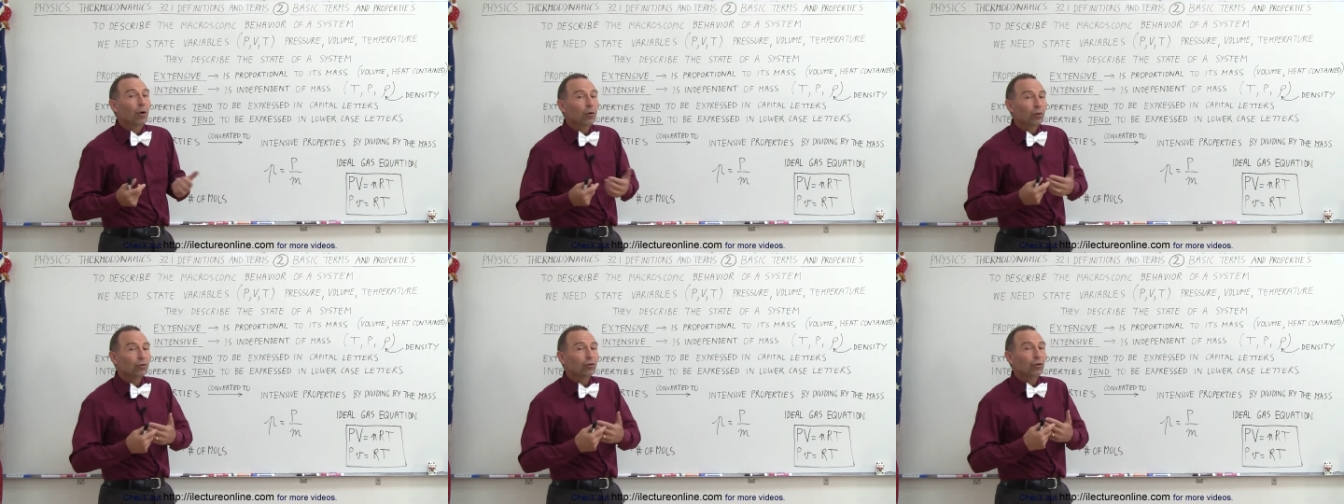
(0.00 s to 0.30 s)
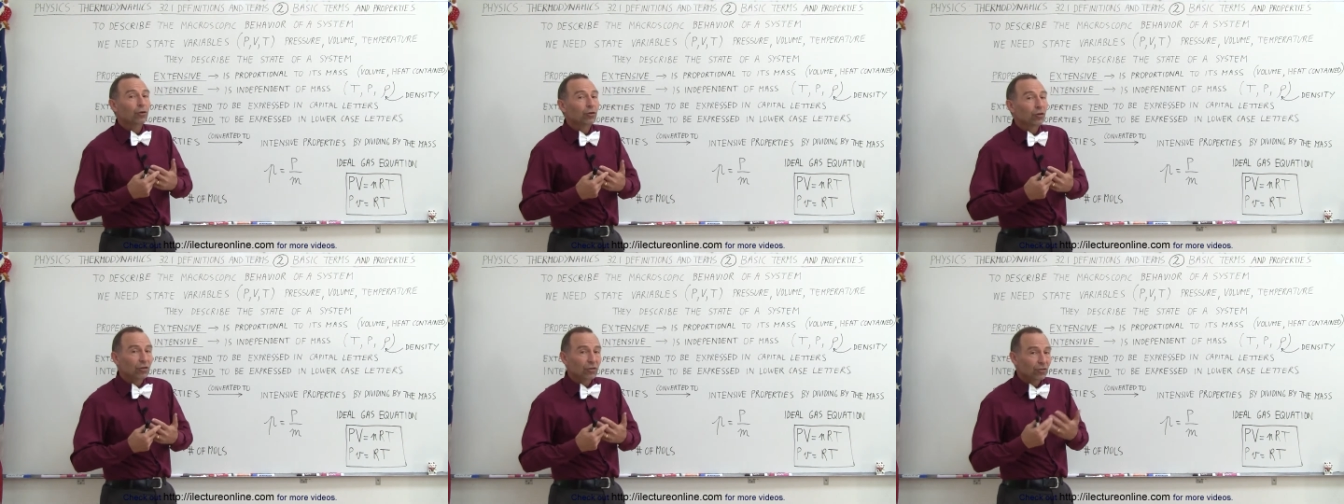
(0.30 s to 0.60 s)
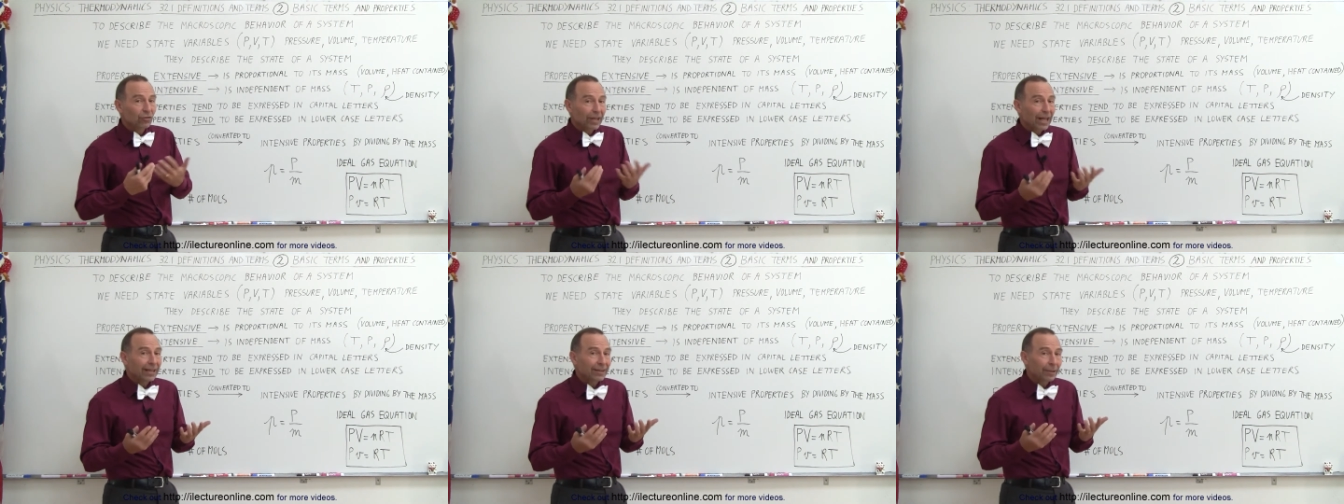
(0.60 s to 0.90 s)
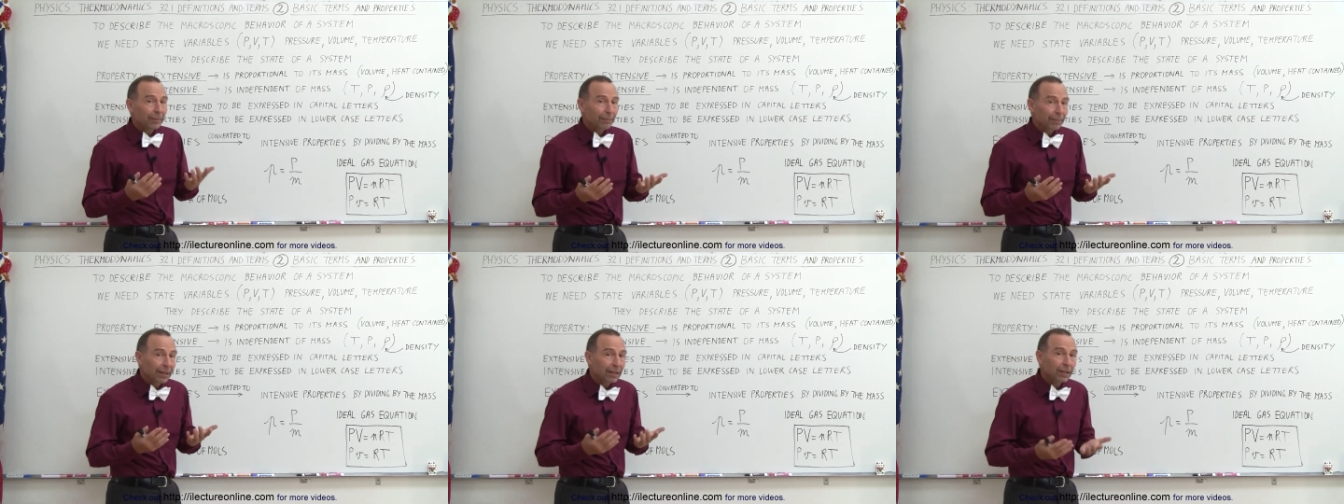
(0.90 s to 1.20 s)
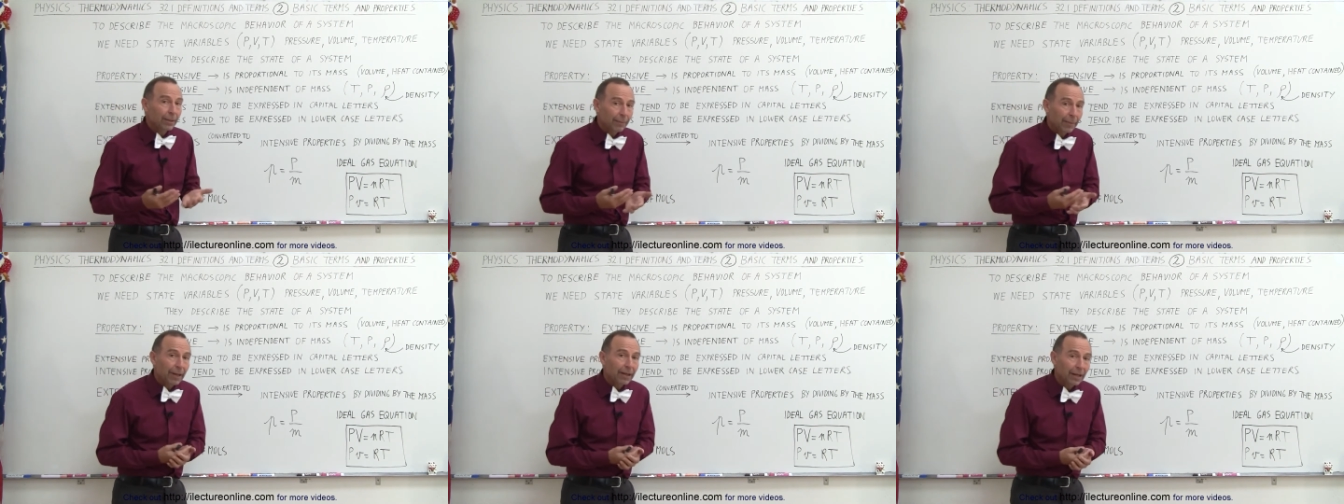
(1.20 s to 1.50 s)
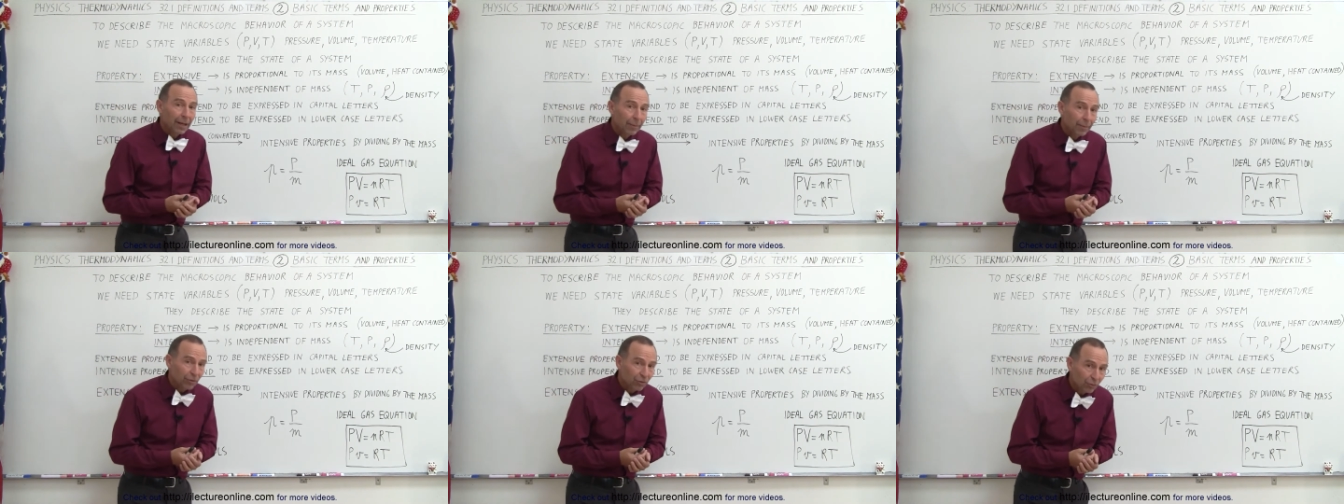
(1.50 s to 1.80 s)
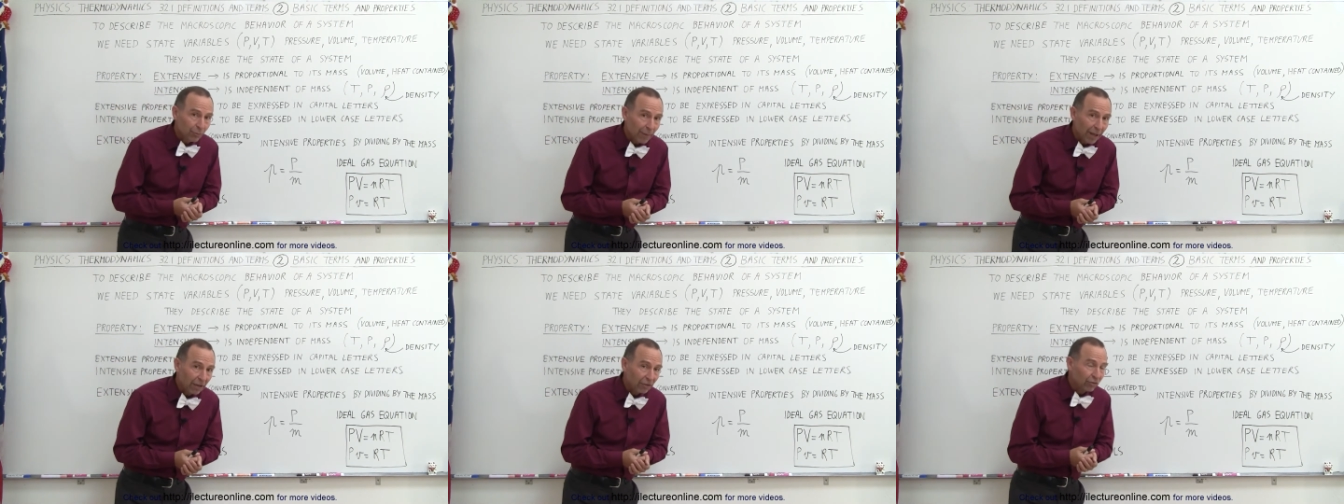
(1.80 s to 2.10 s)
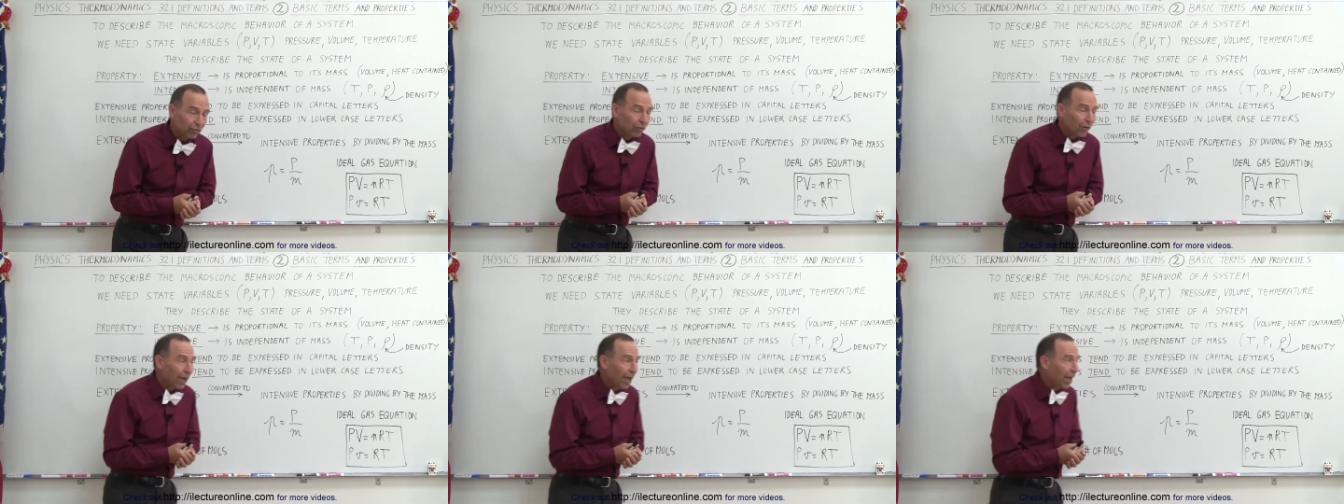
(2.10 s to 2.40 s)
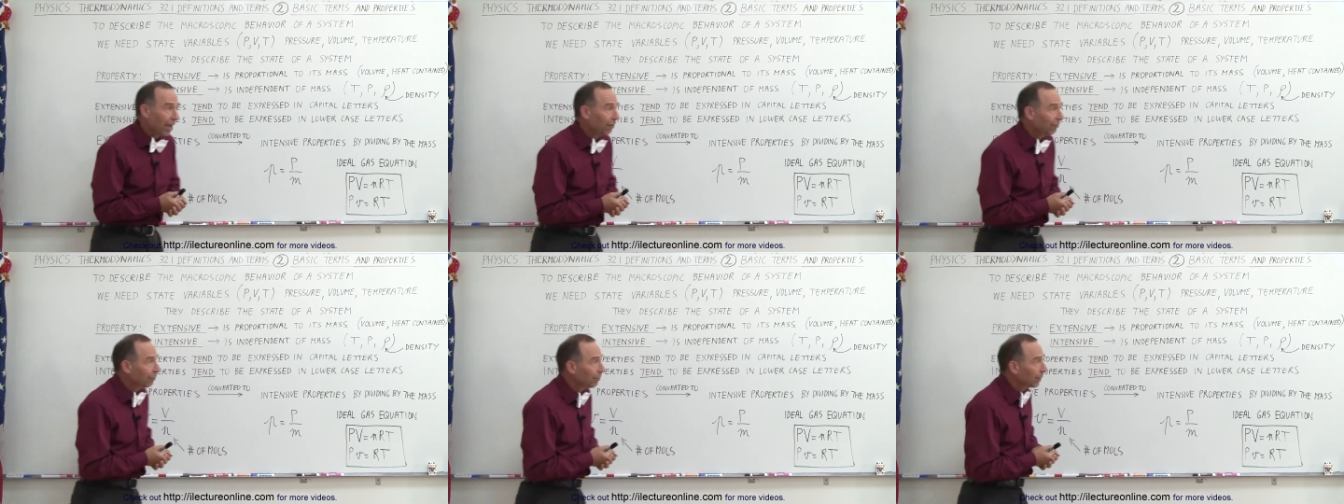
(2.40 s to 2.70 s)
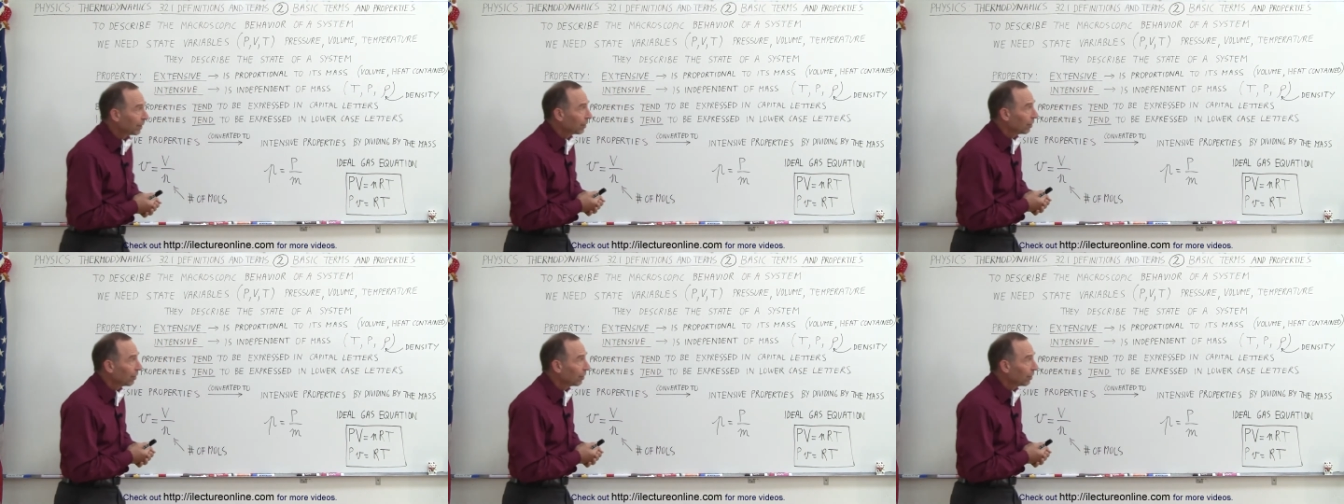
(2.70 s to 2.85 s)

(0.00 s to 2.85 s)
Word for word: also does not depend upon how much mass you have,